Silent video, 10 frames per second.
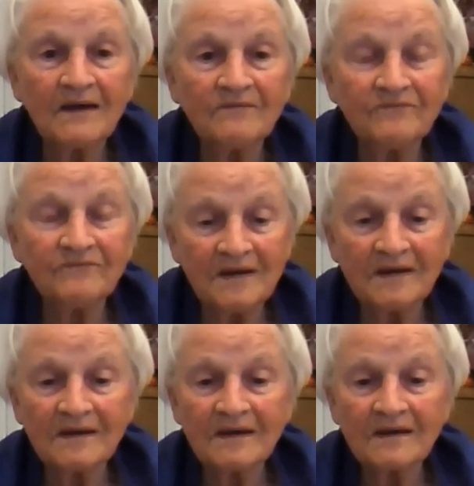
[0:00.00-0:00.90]
feeling.
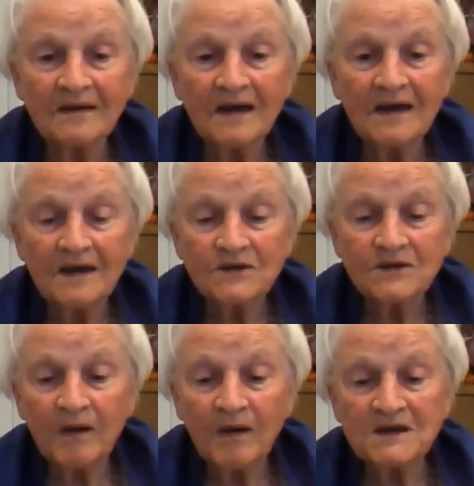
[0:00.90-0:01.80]

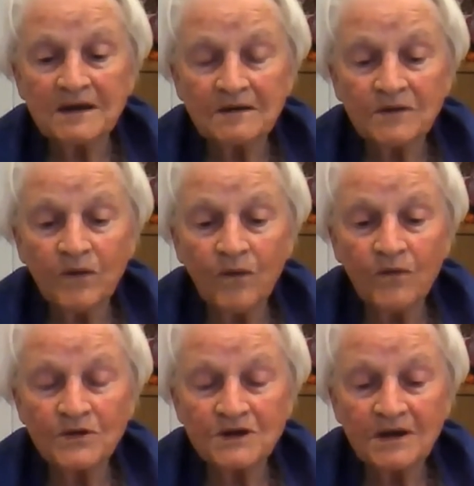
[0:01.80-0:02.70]
Swamiji had called